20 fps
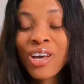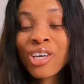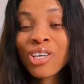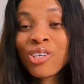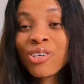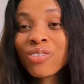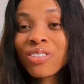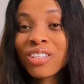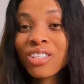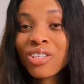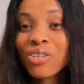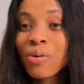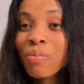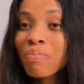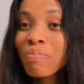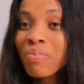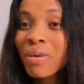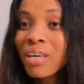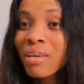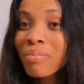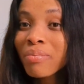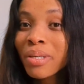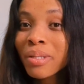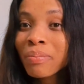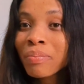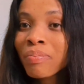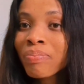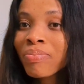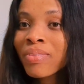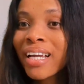you and your baby
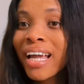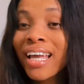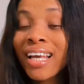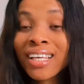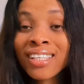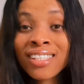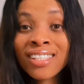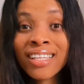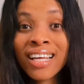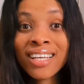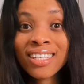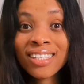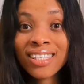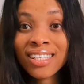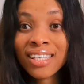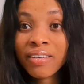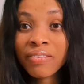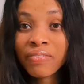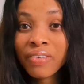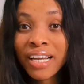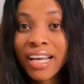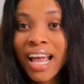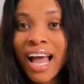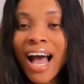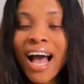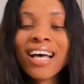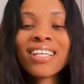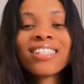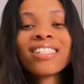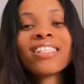extensively
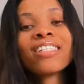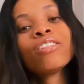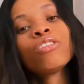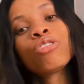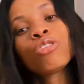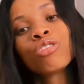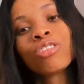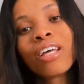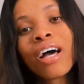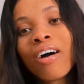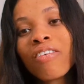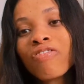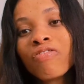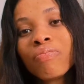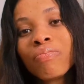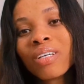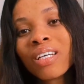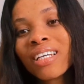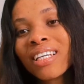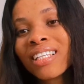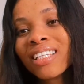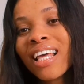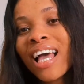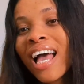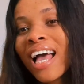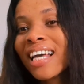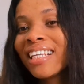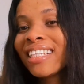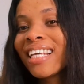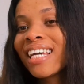as it should have been,
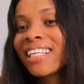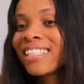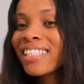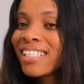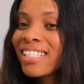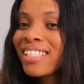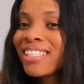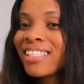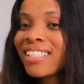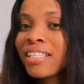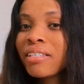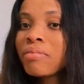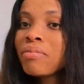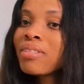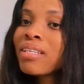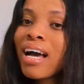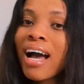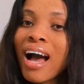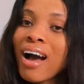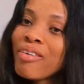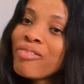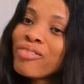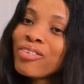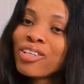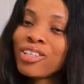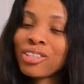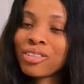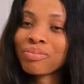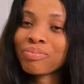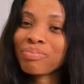then these tips are for
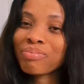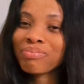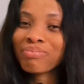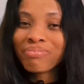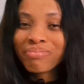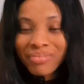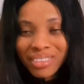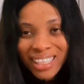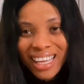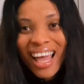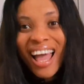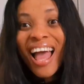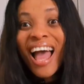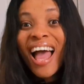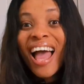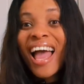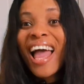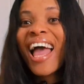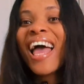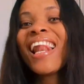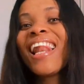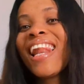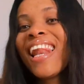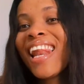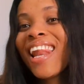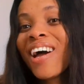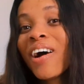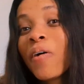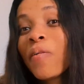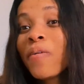you
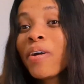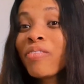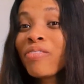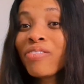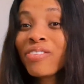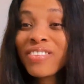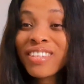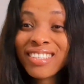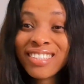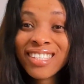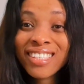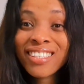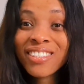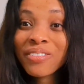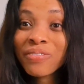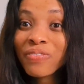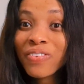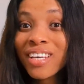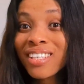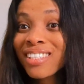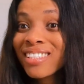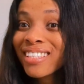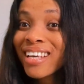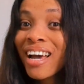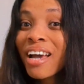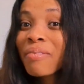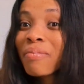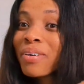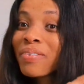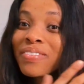hello if this is your first
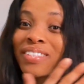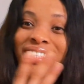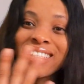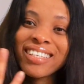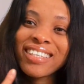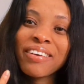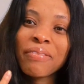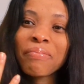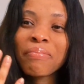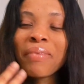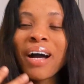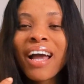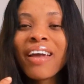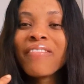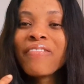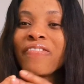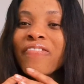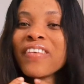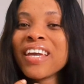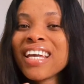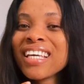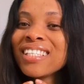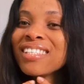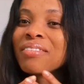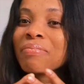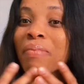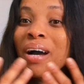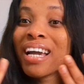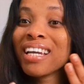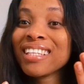time of seeing my face
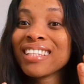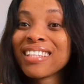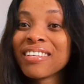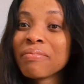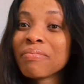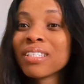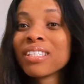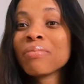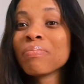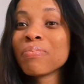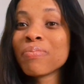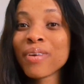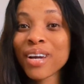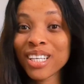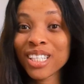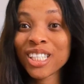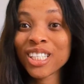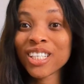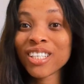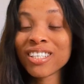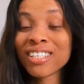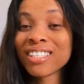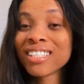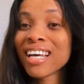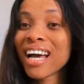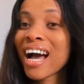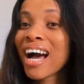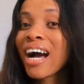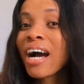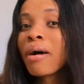my name is precious
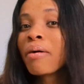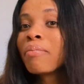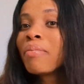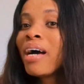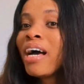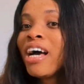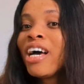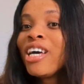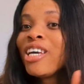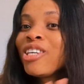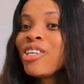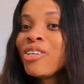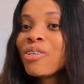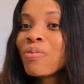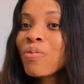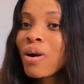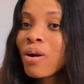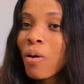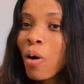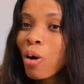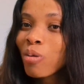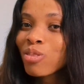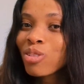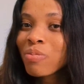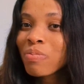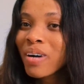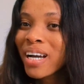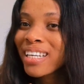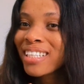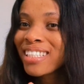um you're welcome to
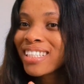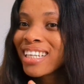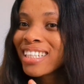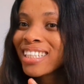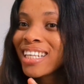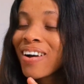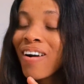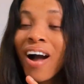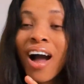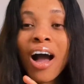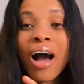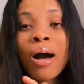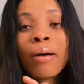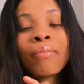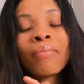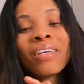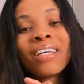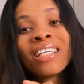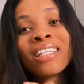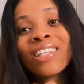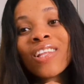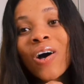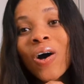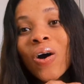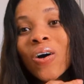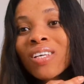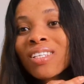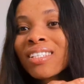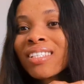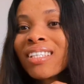my channel i'm a
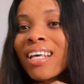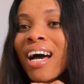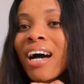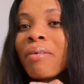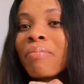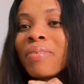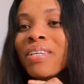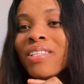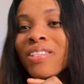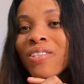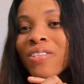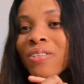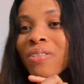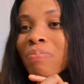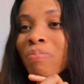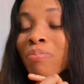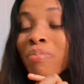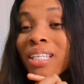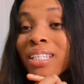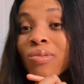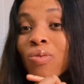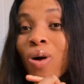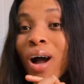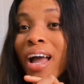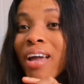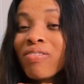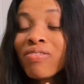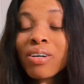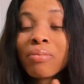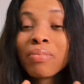nurse i'm a
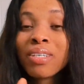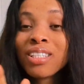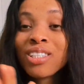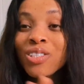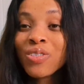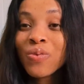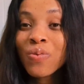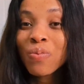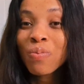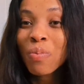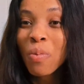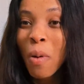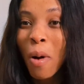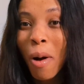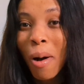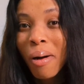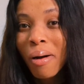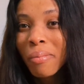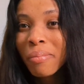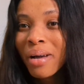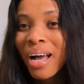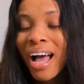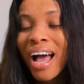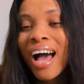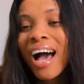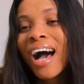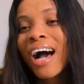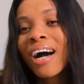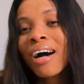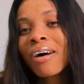midwife i'm a new mom
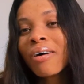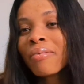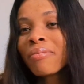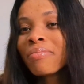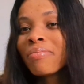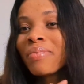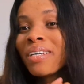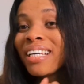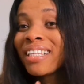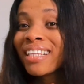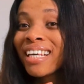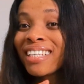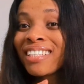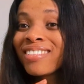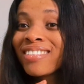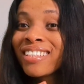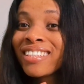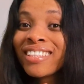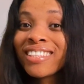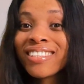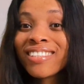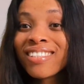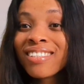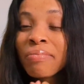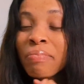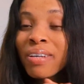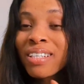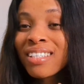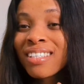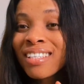um a nigerian nurse
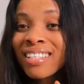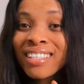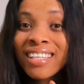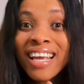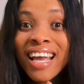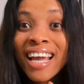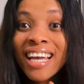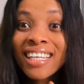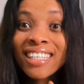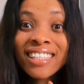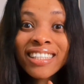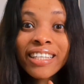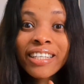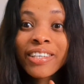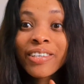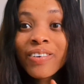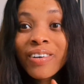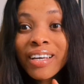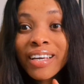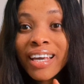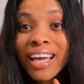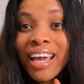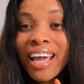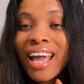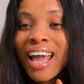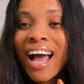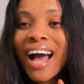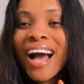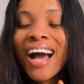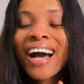practicing here in the uk
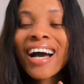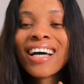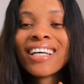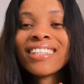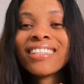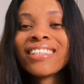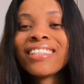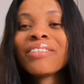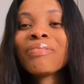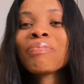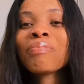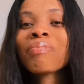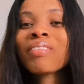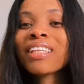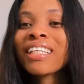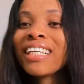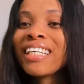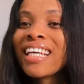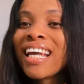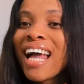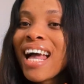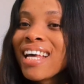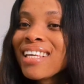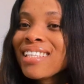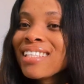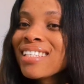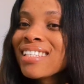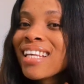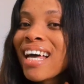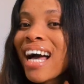and
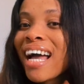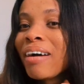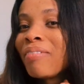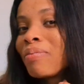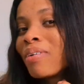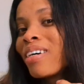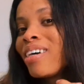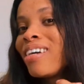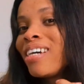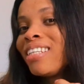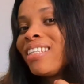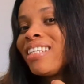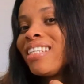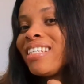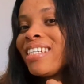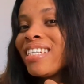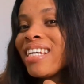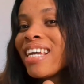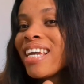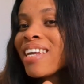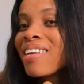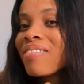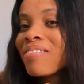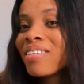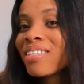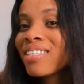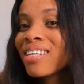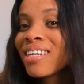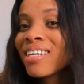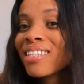yes i'm currently a
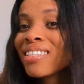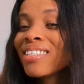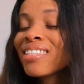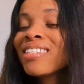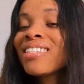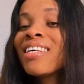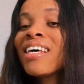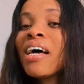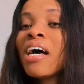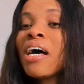recent